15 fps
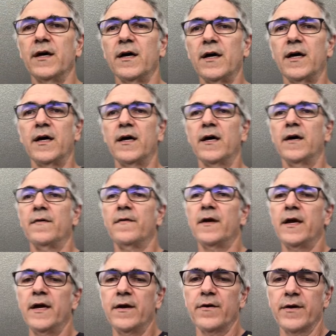uh,
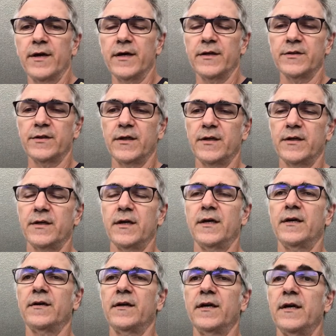areas and,
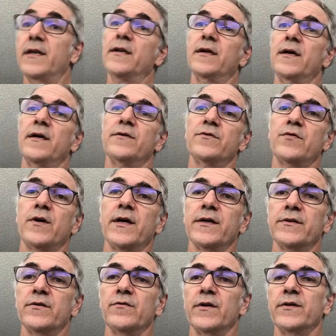and, and, and trying
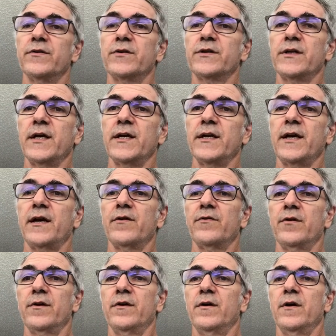to understand how
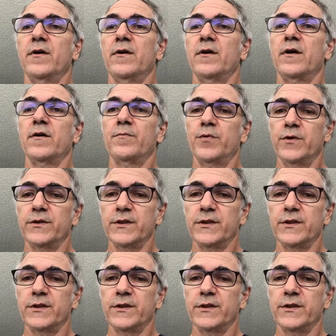they are put